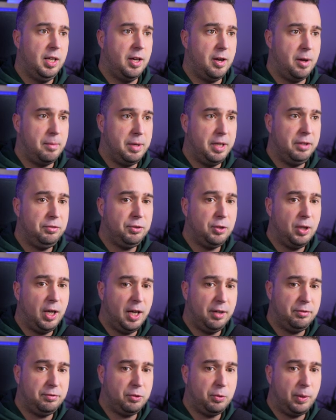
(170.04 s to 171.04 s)
Um, if you
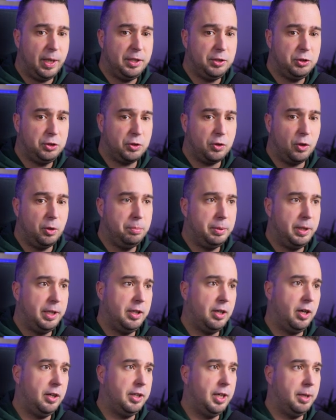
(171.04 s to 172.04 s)
have created your
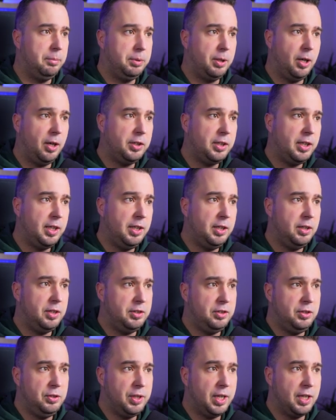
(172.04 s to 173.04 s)
OpenAI API key,
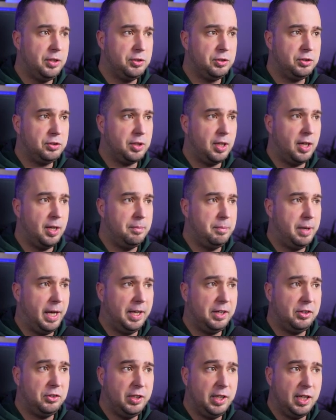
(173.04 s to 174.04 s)
you can just um,
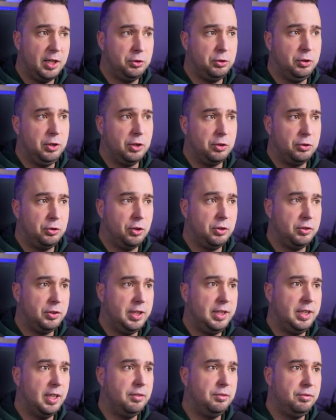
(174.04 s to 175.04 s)
add it here to your
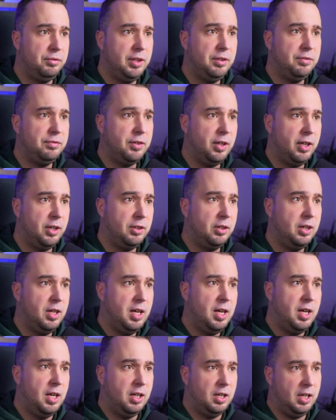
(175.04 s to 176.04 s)
.env file
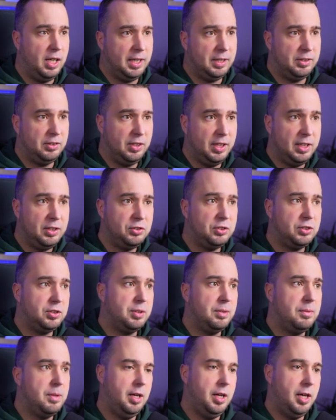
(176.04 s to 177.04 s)
like this.
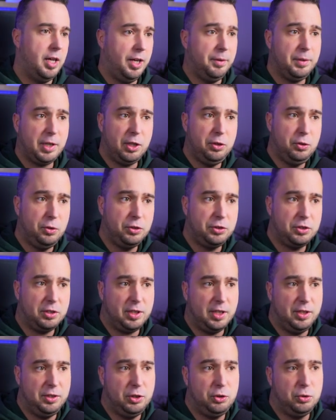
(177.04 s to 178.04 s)
And then we can use it
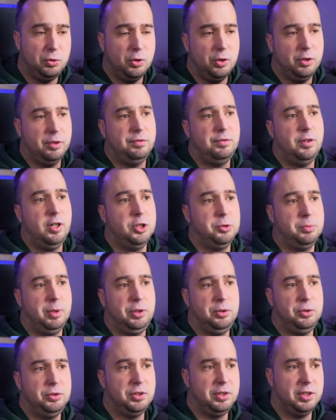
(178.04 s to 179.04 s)
in the two other files by
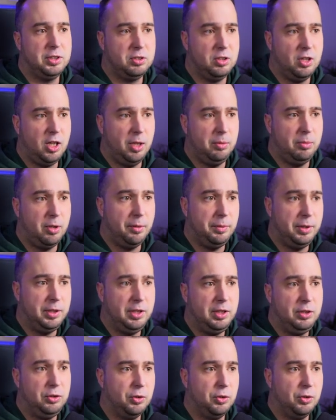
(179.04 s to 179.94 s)
using this library, the